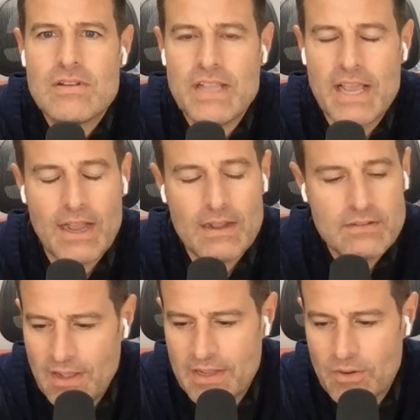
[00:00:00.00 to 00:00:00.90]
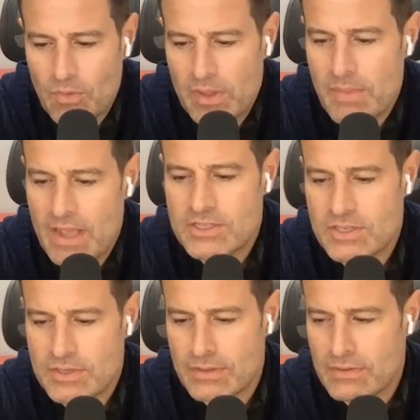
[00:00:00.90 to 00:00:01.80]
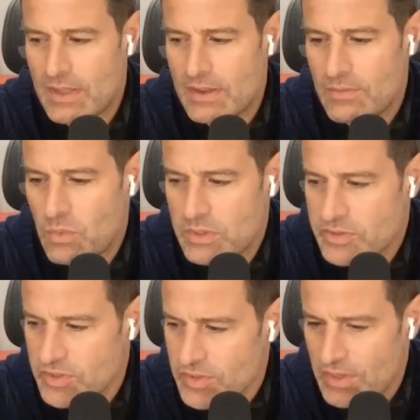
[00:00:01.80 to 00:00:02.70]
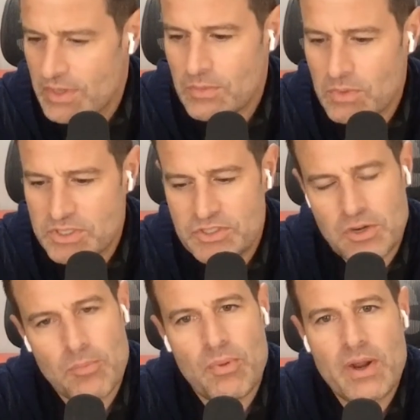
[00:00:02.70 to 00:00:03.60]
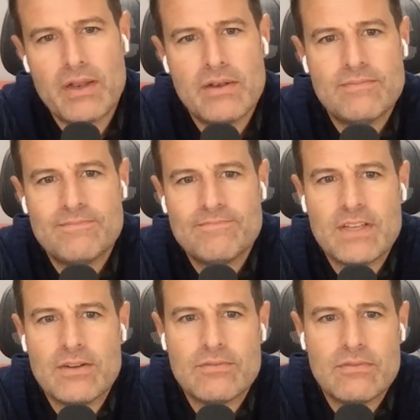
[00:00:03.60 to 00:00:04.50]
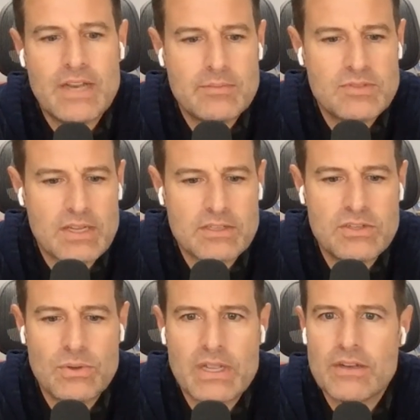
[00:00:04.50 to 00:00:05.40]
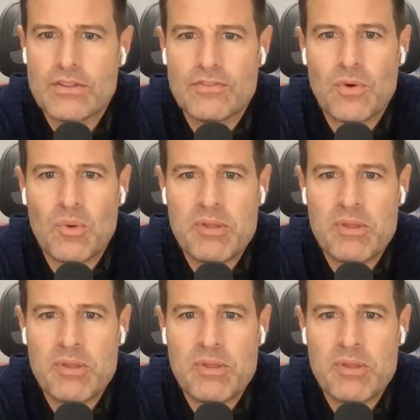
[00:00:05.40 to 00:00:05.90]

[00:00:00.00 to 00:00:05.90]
Yeah, I can only imagine that once you start bringing names like Duke into the fold,